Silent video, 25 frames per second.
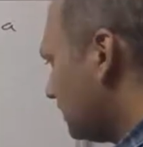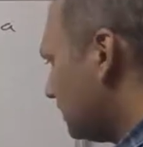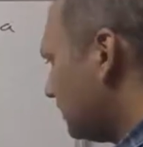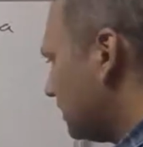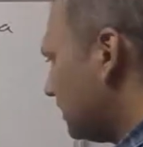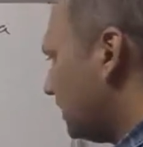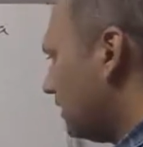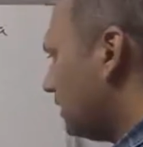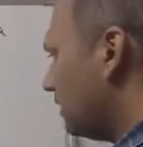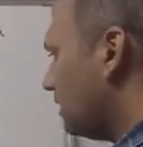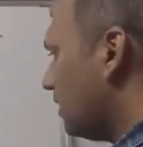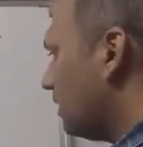
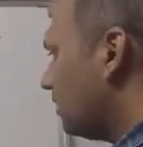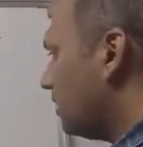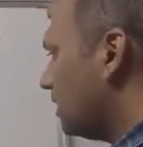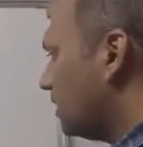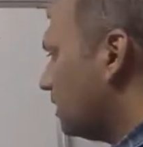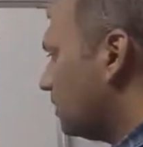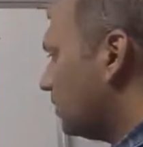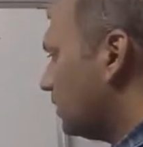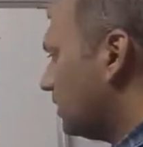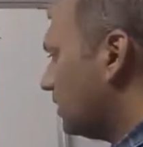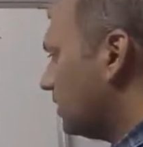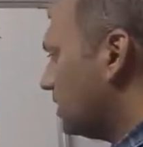3,
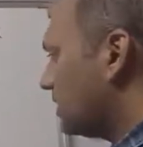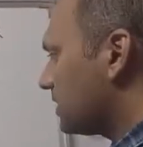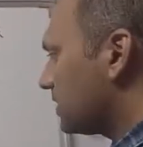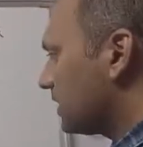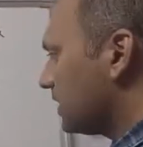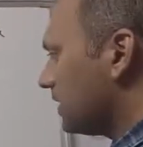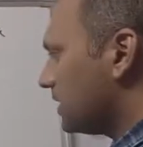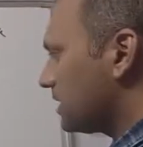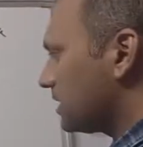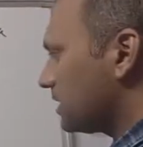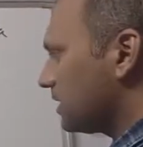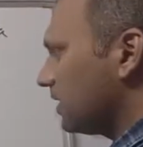2 in this
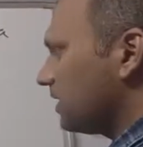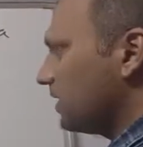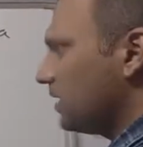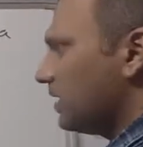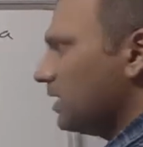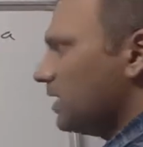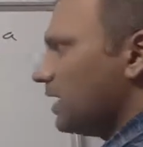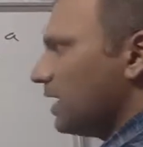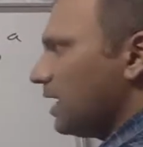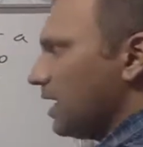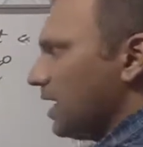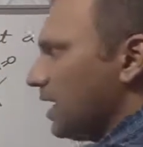case.
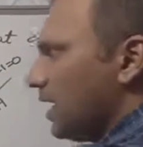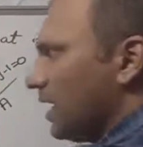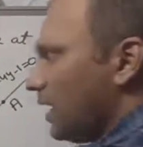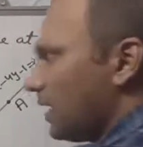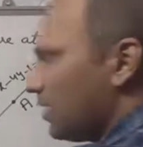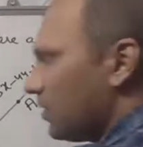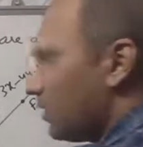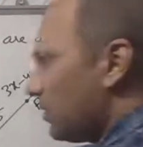R